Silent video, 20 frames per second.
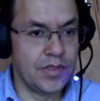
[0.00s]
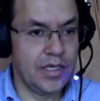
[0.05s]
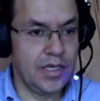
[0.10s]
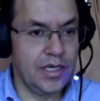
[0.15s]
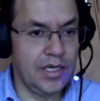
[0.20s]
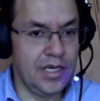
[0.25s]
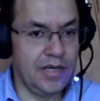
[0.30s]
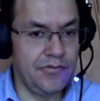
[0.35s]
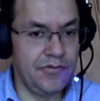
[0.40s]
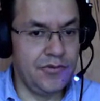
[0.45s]

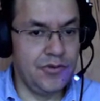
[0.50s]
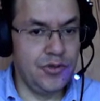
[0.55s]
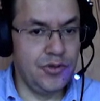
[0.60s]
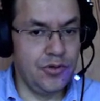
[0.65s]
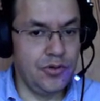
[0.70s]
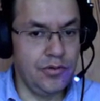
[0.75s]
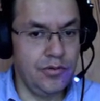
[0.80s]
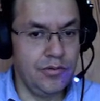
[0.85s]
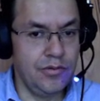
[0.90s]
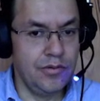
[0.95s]
I have
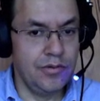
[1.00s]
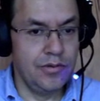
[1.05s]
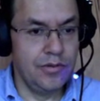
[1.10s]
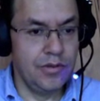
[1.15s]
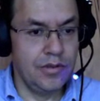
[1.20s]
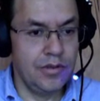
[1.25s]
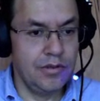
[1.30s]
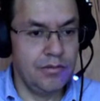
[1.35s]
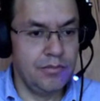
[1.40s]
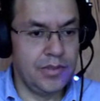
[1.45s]
two,
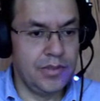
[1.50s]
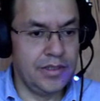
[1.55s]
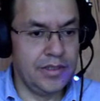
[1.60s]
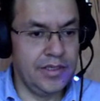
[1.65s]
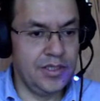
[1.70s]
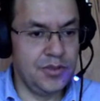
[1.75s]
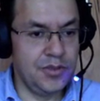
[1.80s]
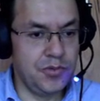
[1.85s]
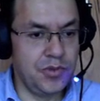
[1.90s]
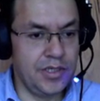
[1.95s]
but
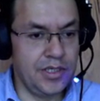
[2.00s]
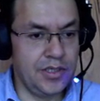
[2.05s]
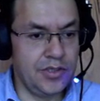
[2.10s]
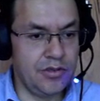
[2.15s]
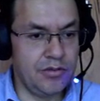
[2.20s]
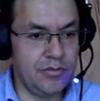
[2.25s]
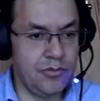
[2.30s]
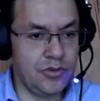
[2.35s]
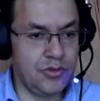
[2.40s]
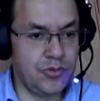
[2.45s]
this one is
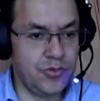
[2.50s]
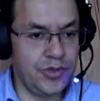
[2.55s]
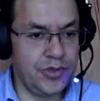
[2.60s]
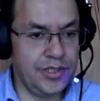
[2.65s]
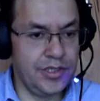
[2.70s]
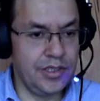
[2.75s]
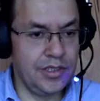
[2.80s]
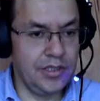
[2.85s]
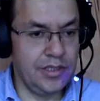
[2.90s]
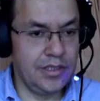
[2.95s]
almost
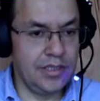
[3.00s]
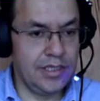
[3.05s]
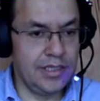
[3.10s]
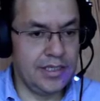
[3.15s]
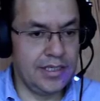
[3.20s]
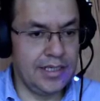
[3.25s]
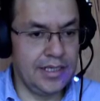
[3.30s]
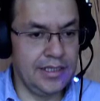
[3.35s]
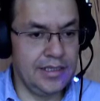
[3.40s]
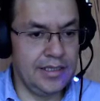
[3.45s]
reaching the
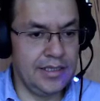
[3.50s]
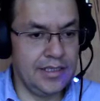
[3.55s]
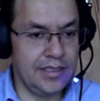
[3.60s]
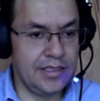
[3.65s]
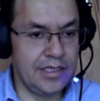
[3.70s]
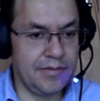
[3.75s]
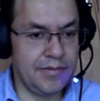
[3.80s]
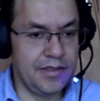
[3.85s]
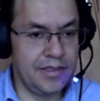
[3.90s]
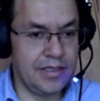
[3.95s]

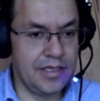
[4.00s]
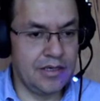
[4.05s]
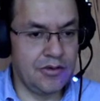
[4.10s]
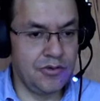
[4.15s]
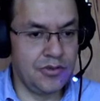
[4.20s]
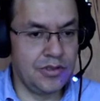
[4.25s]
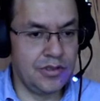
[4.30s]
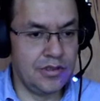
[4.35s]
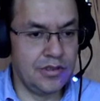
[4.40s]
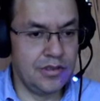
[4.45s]

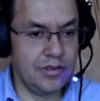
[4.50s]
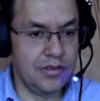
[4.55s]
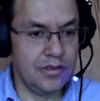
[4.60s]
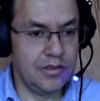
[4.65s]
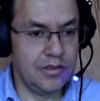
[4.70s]
97,000.